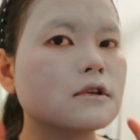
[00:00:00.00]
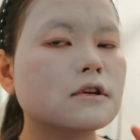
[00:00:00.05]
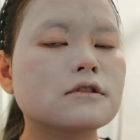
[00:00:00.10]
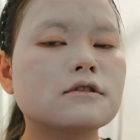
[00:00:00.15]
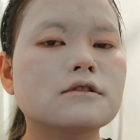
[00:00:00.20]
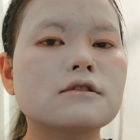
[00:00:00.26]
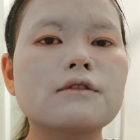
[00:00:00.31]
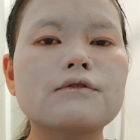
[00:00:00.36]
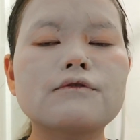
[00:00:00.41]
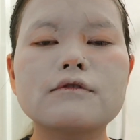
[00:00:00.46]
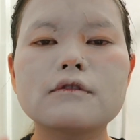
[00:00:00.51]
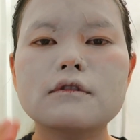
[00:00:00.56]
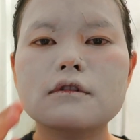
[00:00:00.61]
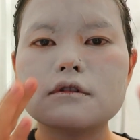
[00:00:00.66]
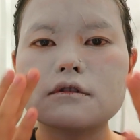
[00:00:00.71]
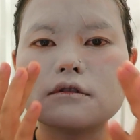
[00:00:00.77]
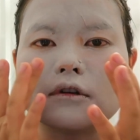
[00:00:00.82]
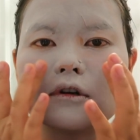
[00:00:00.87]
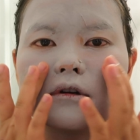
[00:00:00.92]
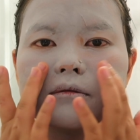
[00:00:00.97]
it's not fully
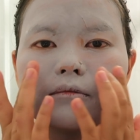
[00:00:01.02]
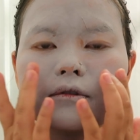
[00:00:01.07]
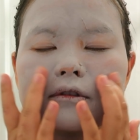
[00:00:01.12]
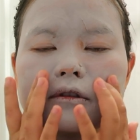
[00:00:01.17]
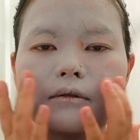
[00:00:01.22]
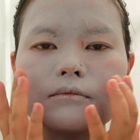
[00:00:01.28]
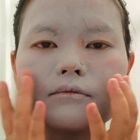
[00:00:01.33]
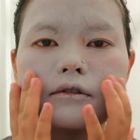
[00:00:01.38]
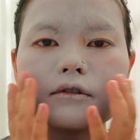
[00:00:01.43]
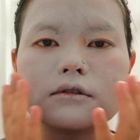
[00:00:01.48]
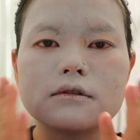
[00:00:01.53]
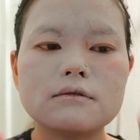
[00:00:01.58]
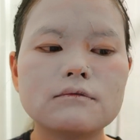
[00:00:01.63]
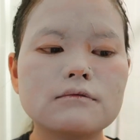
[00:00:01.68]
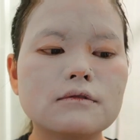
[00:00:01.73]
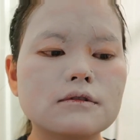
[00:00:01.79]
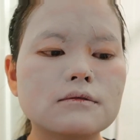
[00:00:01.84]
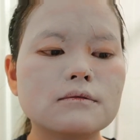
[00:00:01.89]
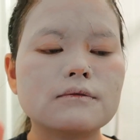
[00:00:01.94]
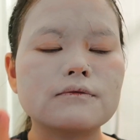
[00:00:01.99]
dry but I'm just gonna
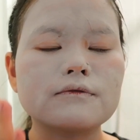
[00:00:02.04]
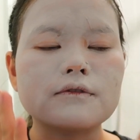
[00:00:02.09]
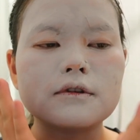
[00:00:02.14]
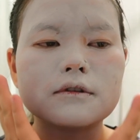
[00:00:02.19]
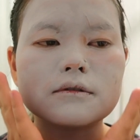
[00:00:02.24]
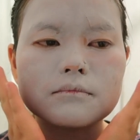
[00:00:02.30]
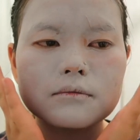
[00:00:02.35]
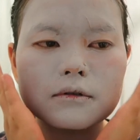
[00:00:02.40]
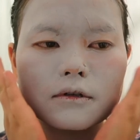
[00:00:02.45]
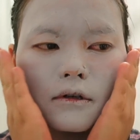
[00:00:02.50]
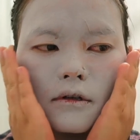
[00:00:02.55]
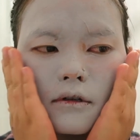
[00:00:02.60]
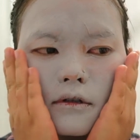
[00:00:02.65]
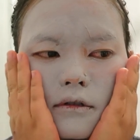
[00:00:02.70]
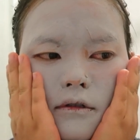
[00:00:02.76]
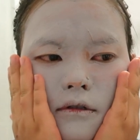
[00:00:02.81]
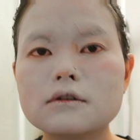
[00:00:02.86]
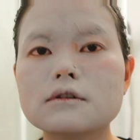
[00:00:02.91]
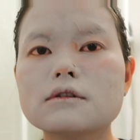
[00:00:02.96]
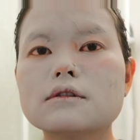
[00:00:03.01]
wash my face
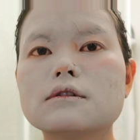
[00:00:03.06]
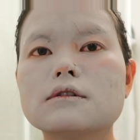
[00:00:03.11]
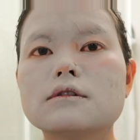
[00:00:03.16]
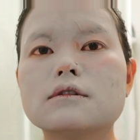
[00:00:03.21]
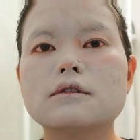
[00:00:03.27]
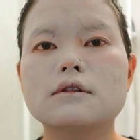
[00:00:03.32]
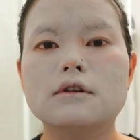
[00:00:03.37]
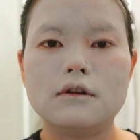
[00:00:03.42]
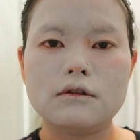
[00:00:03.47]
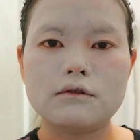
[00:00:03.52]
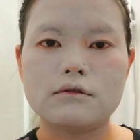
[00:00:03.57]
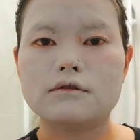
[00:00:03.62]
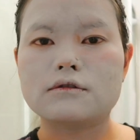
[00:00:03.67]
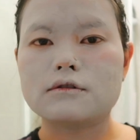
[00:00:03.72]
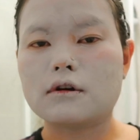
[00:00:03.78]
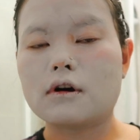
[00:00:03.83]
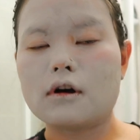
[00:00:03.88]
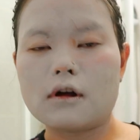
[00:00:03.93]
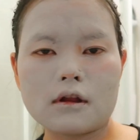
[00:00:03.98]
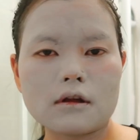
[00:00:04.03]
because heat is
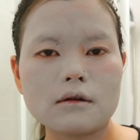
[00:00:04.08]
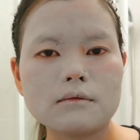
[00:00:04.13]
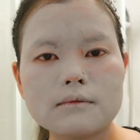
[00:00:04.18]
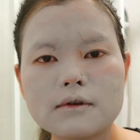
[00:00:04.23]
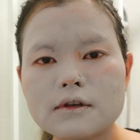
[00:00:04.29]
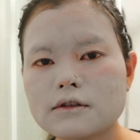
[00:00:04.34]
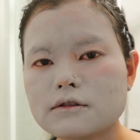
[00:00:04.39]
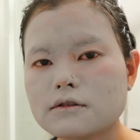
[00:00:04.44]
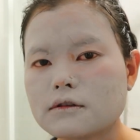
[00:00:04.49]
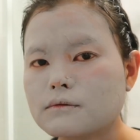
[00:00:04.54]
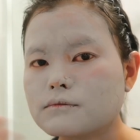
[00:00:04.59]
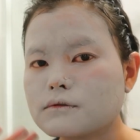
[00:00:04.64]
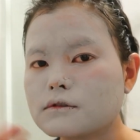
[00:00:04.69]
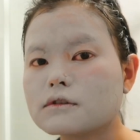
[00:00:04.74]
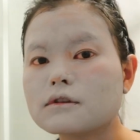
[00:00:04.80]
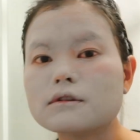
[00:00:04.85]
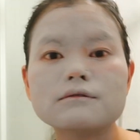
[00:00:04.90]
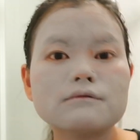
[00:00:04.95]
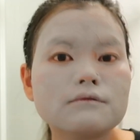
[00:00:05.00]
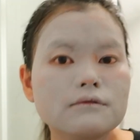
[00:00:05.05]
calling me so I'm just
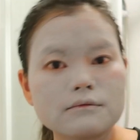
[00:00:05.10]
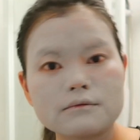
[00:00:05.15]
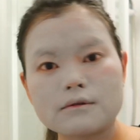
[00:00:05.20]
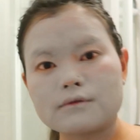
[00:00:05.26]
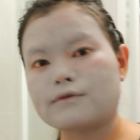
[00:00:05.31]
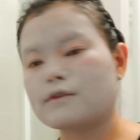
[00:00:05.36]
gonna wash my